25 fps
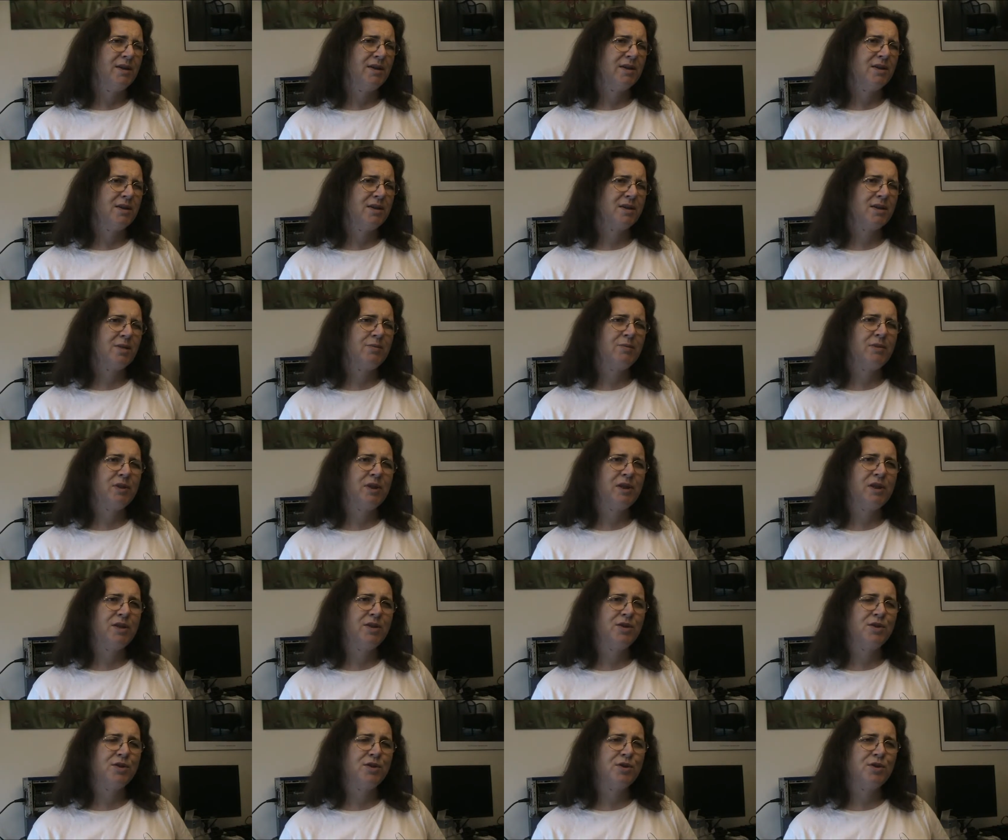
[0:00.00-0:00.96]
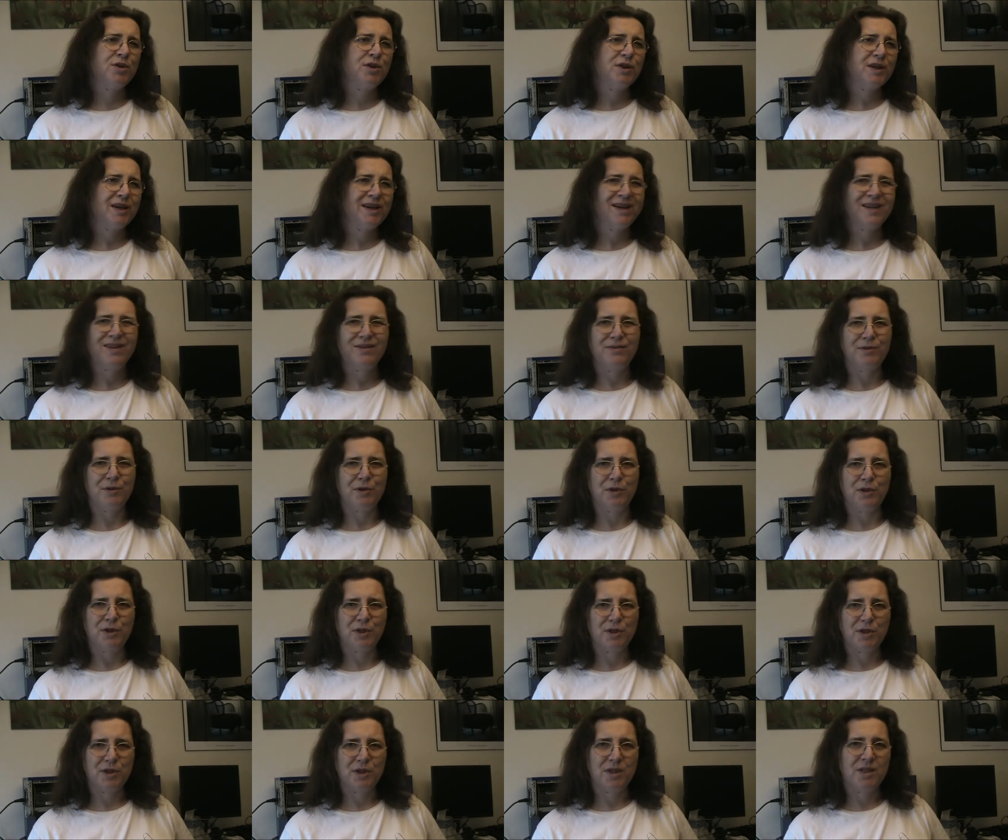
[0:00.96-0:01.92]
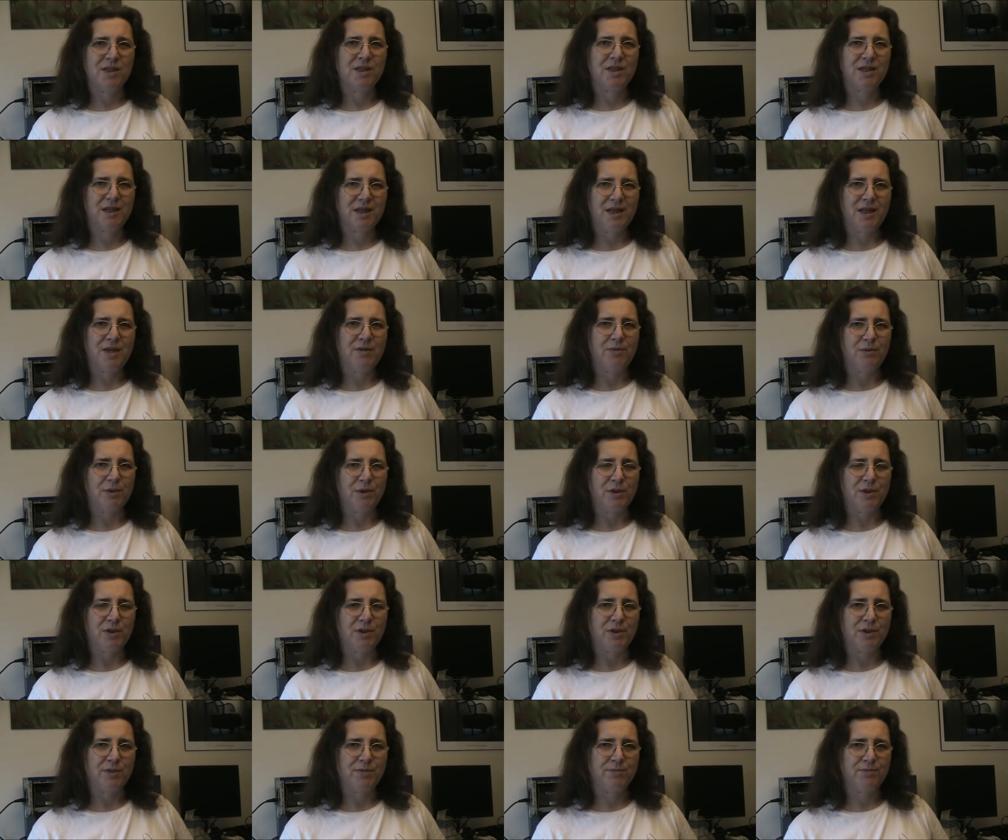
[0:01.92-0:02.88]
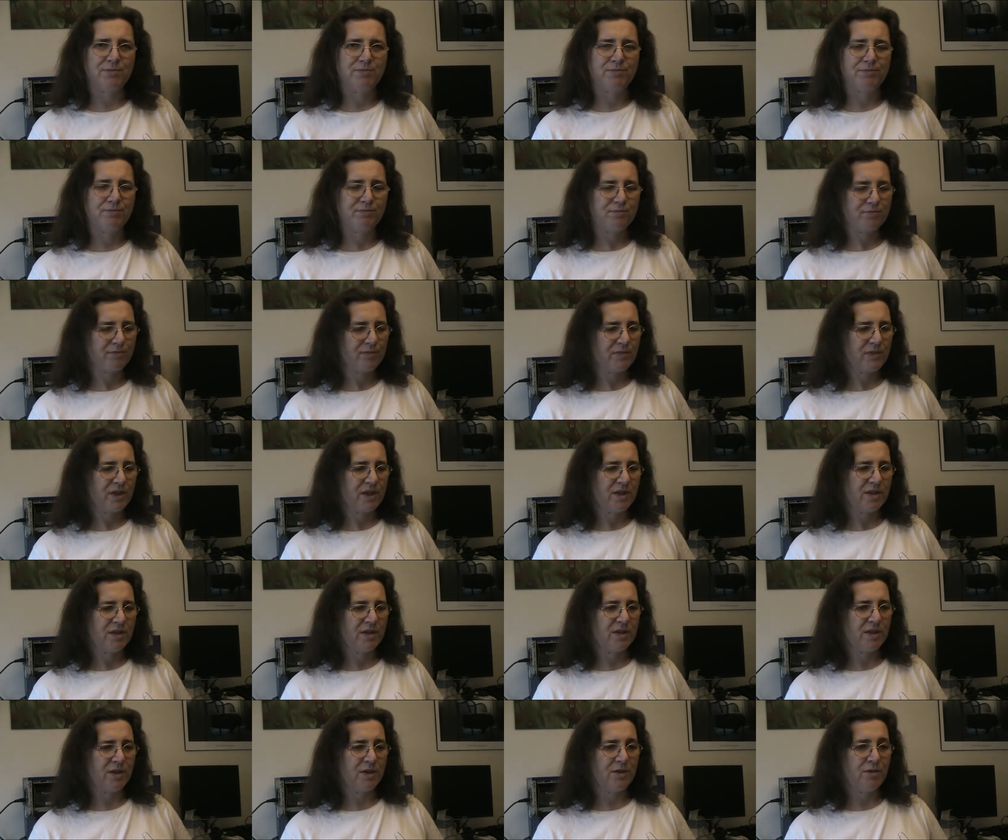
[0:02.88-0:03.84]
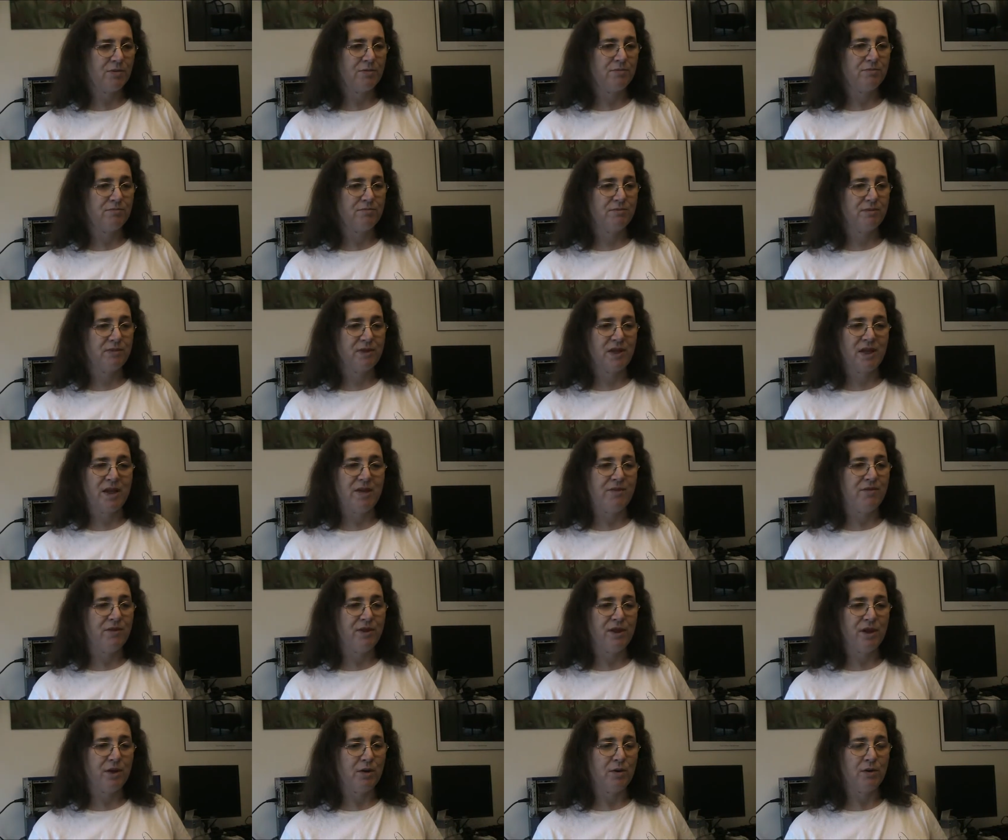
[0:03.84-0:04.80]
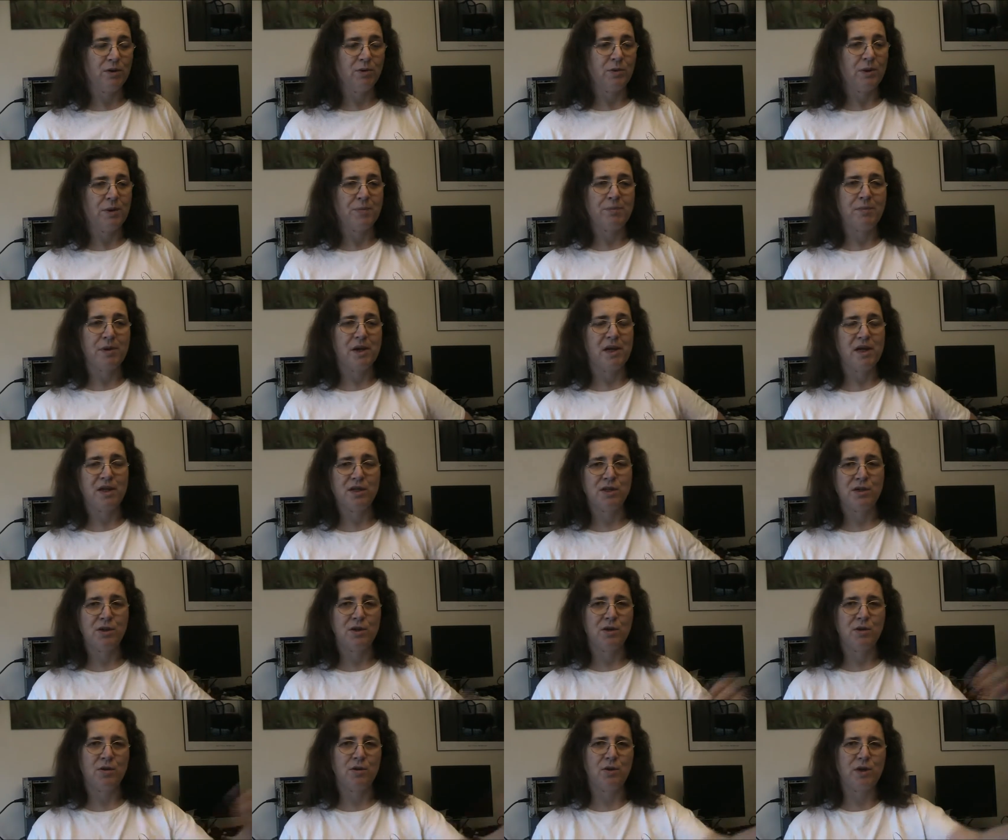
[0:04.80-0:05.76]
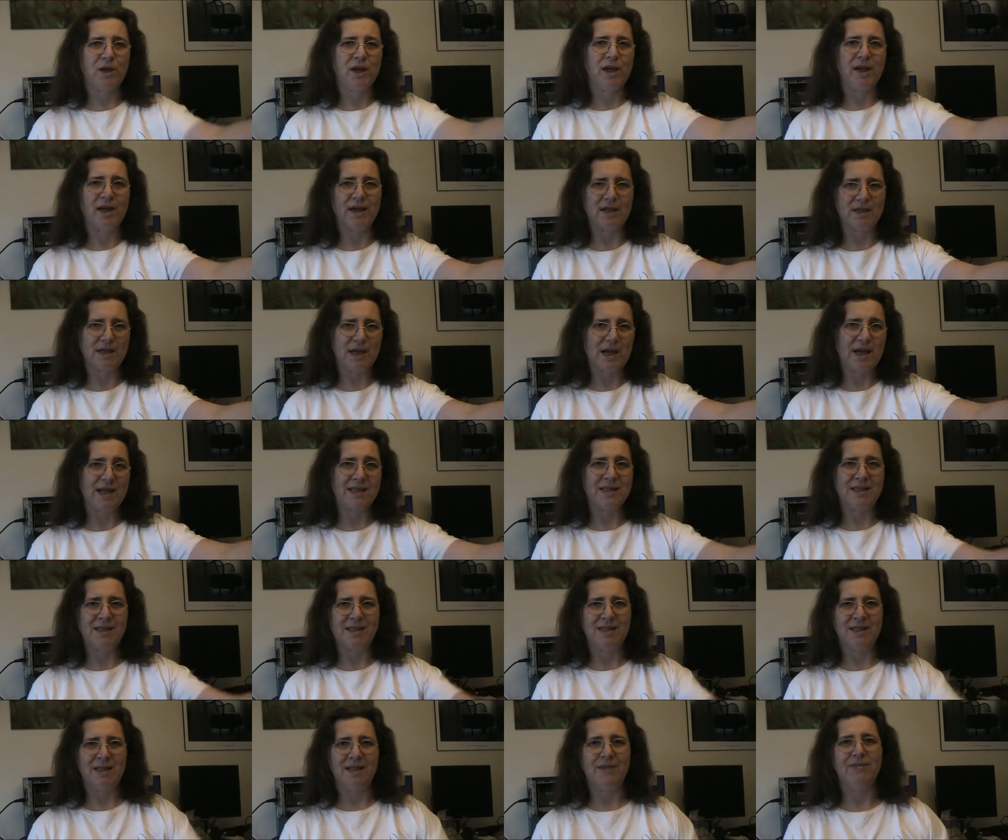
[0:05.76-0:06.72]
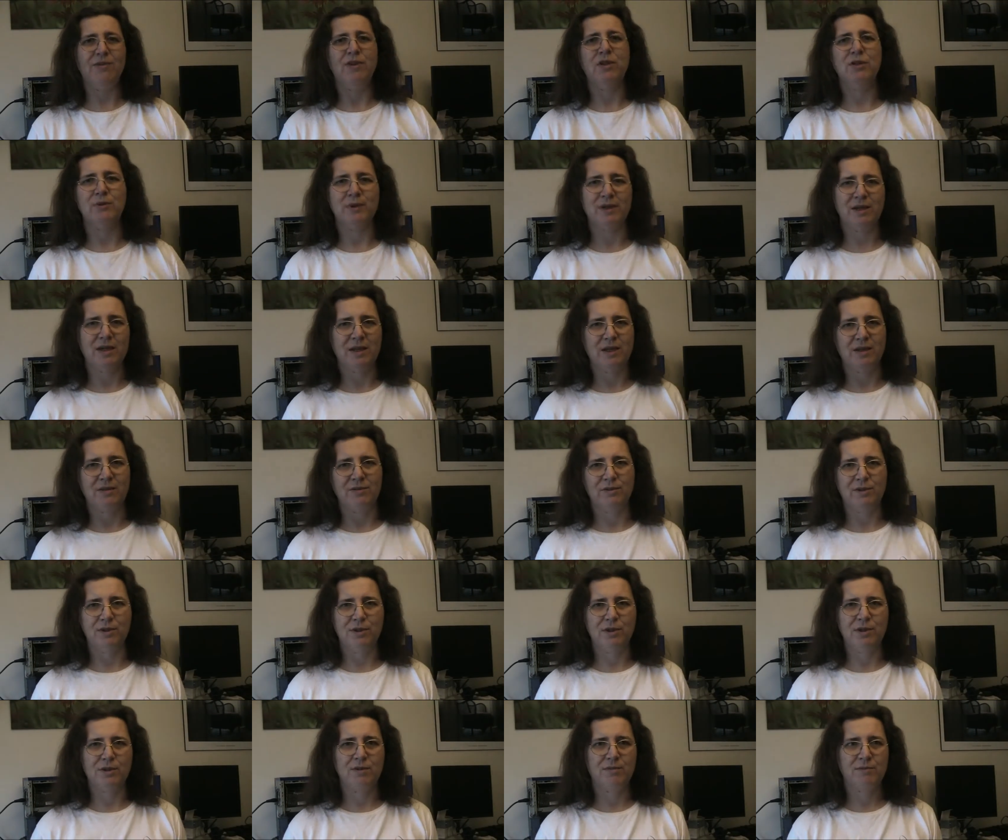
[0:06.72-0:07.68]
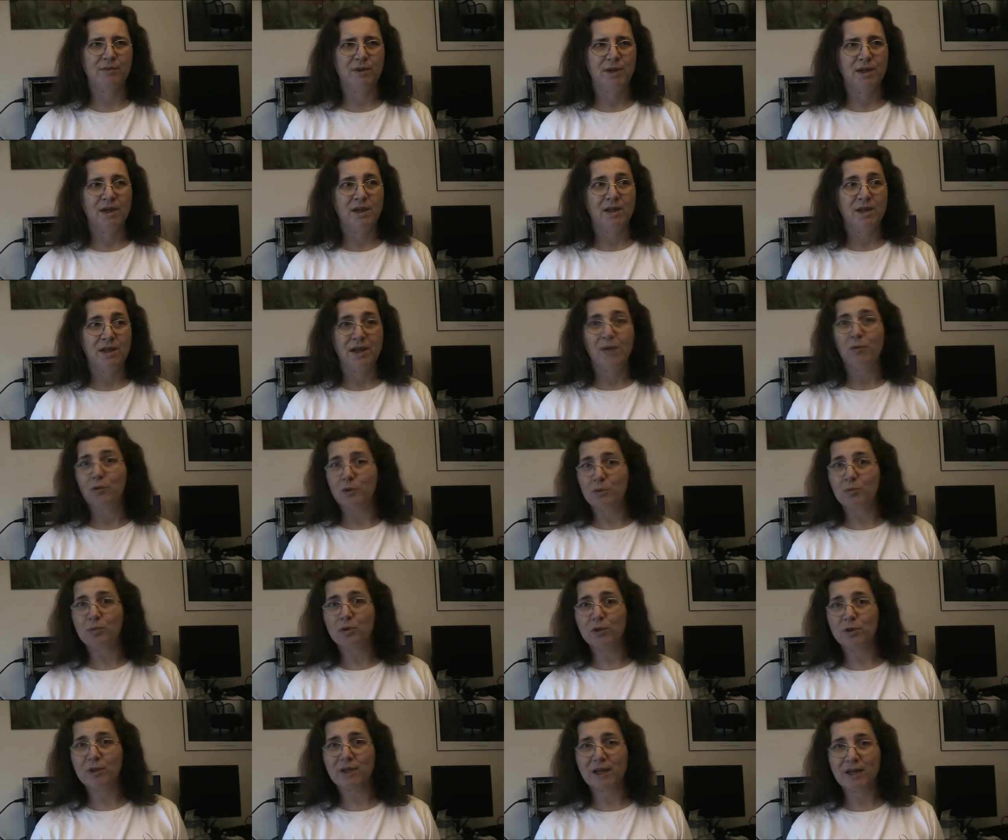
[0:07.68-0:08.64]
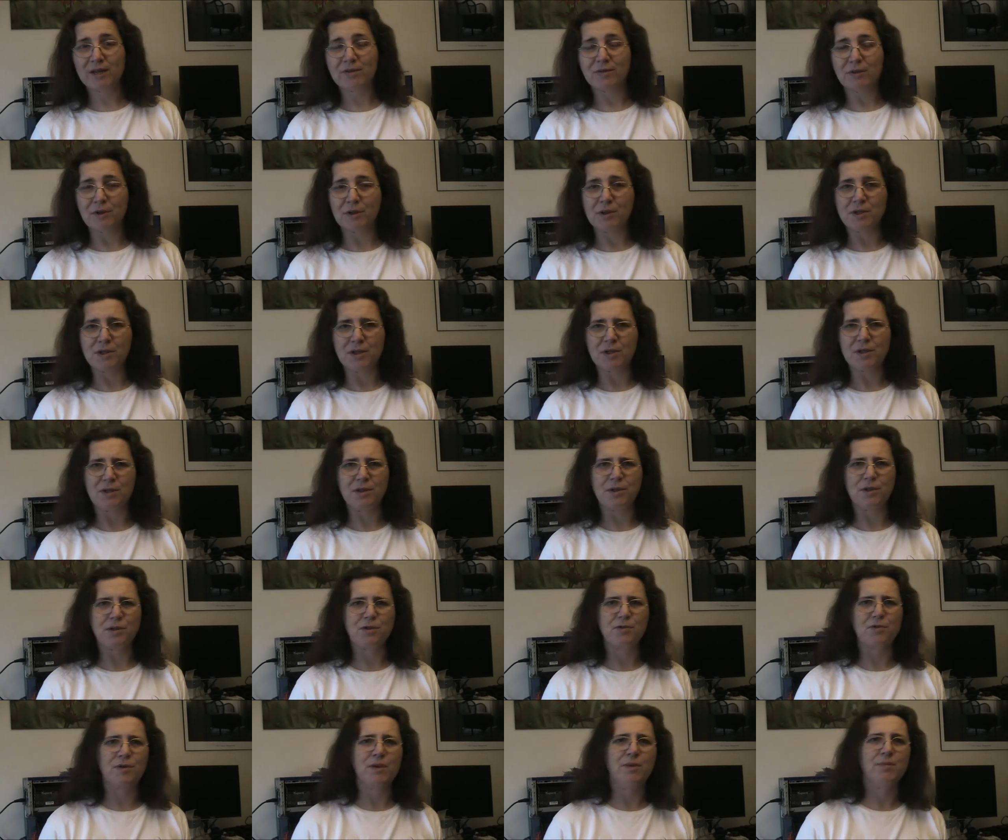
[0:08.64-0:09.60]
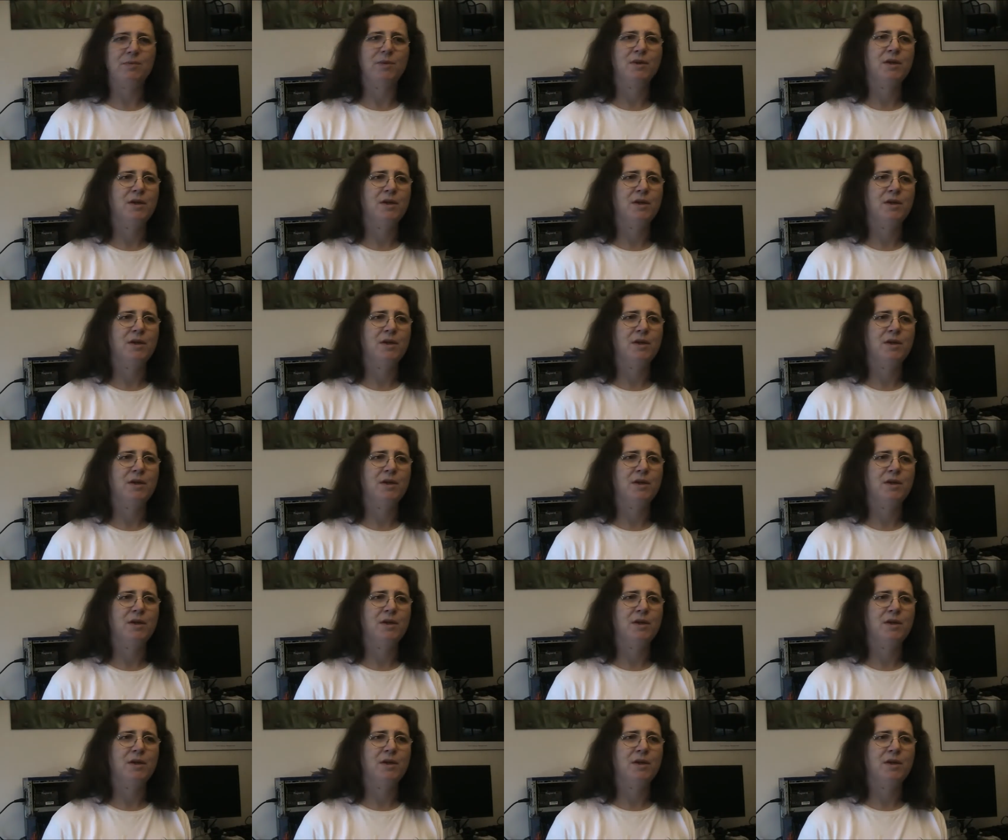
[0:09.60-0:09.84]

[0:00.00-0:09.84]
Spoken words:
Some will insert adverts into keywords. So even though the web page that you're looking at hasn't delivered you any adverts, they will put adverts into the stream.